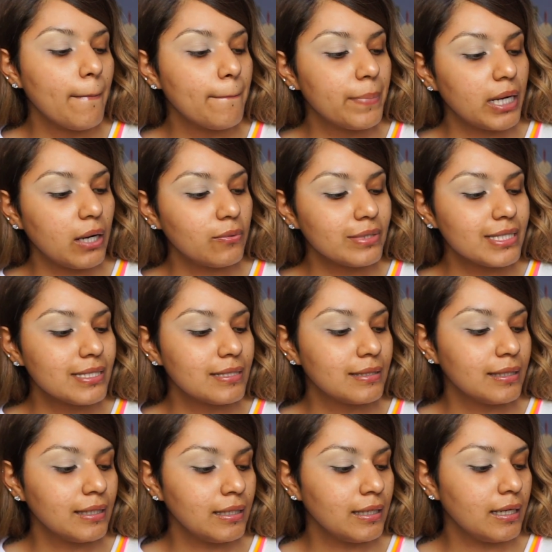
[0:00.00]
but I was
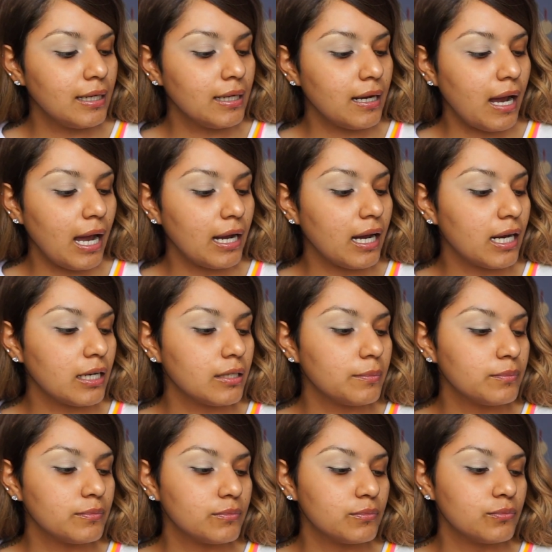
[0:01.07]
thinking I
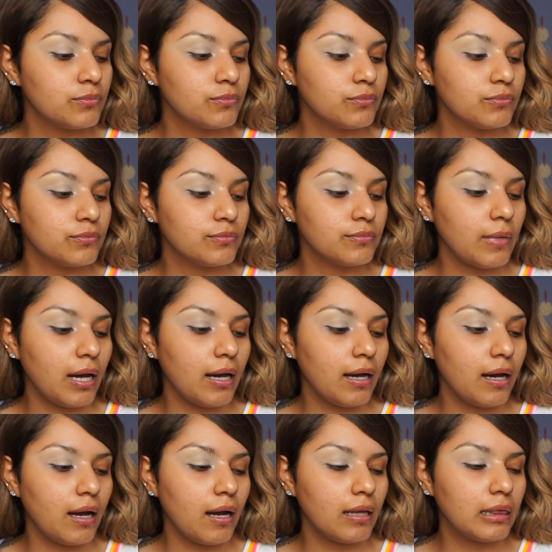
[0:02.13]
kind of
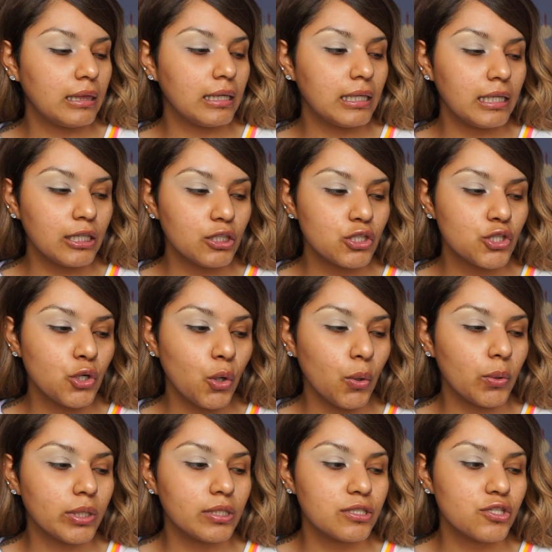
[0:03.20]
leaning
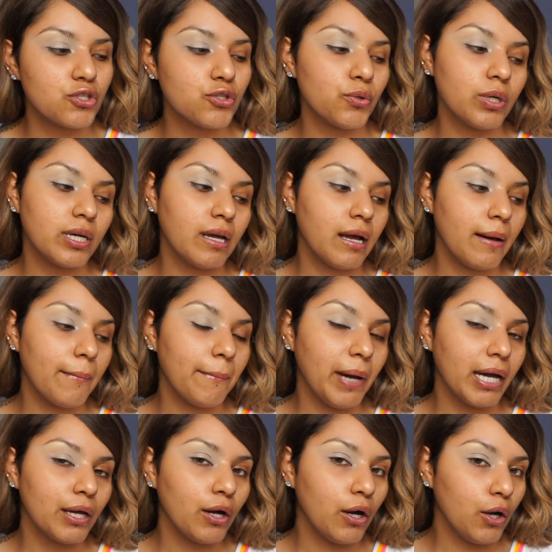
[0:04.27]
towards doing
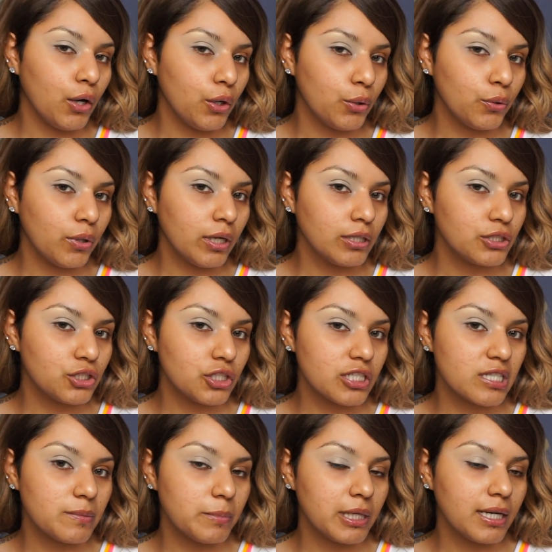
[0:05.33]
my own
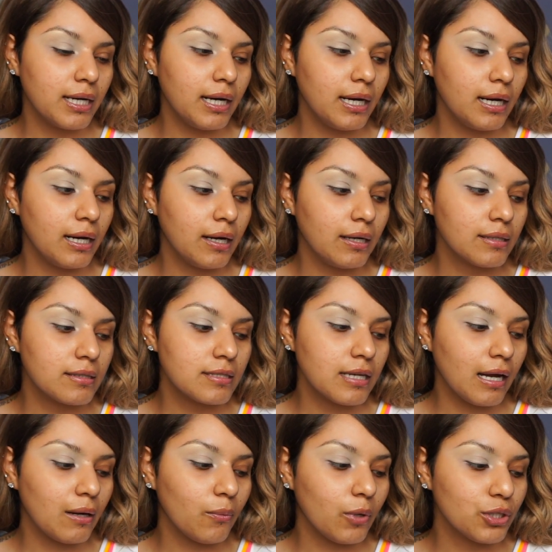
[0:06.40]
just because
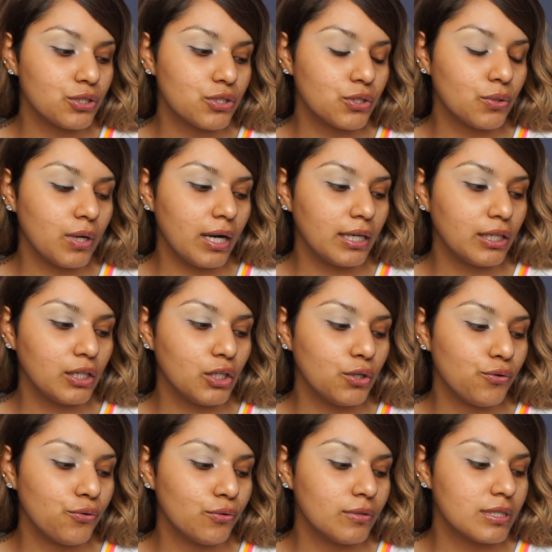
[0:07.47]
I want to kind of
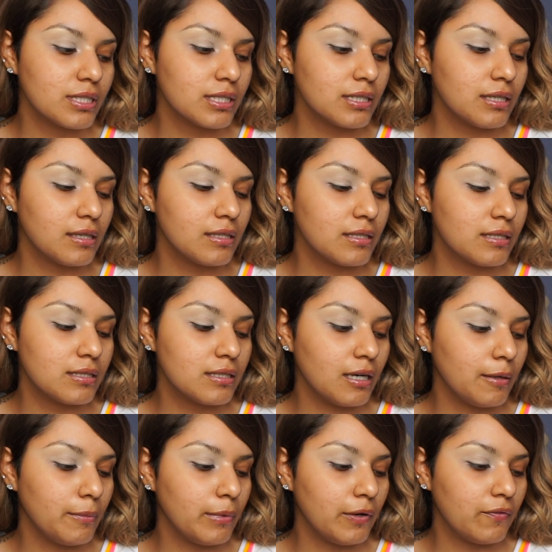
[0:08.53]
use
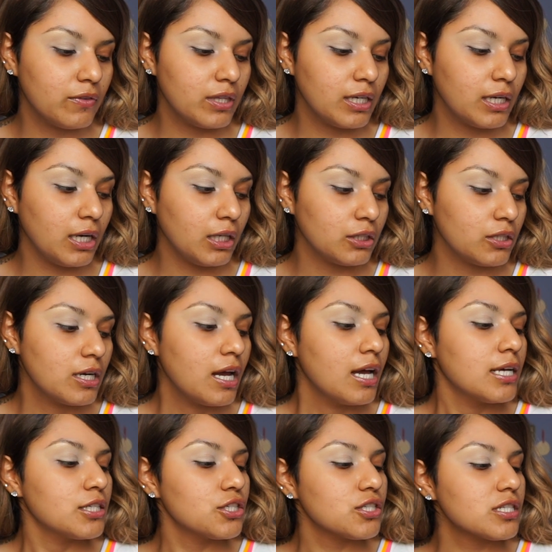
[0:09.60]
some of the color.
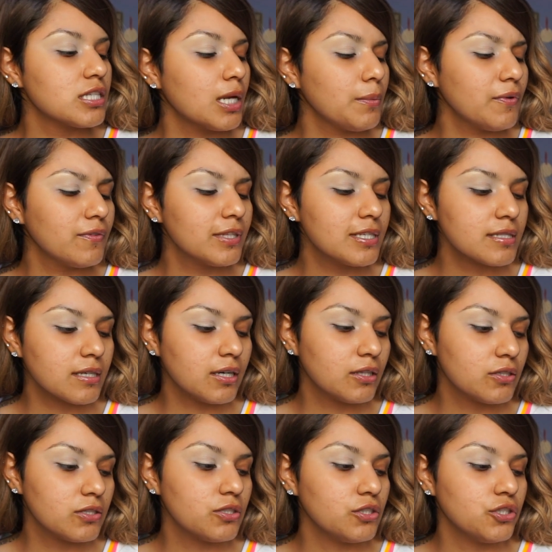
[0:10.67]
Just some of these
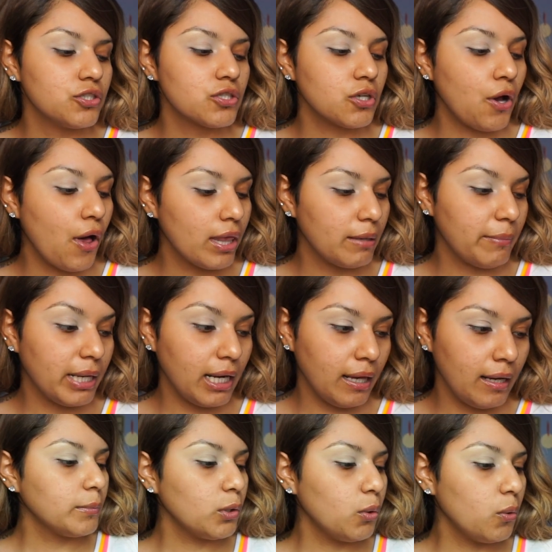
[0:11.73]
colors are just calling my
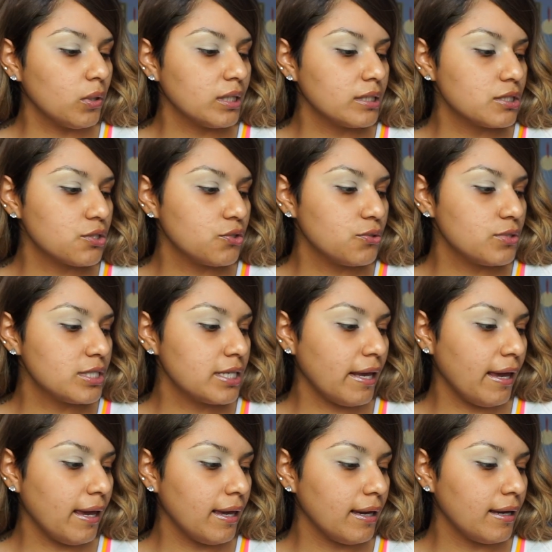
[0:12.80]
name. I'm going to
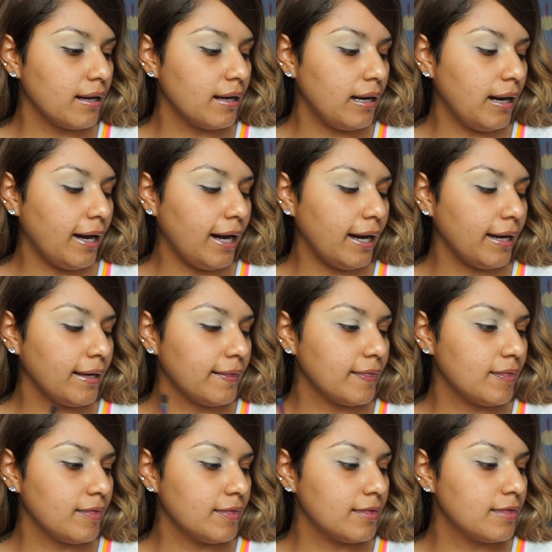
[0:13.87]
take, I
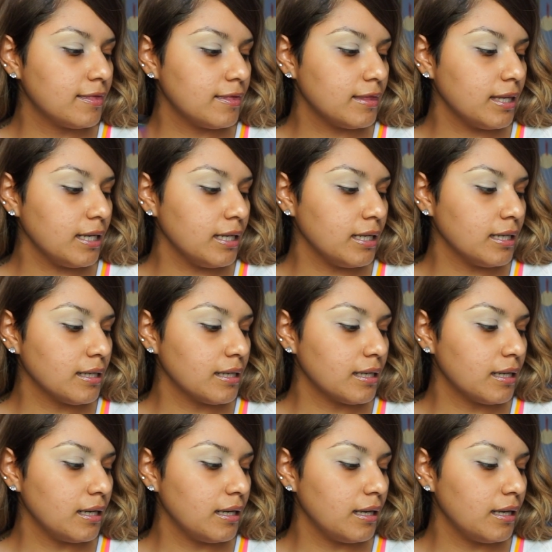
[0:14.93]
think,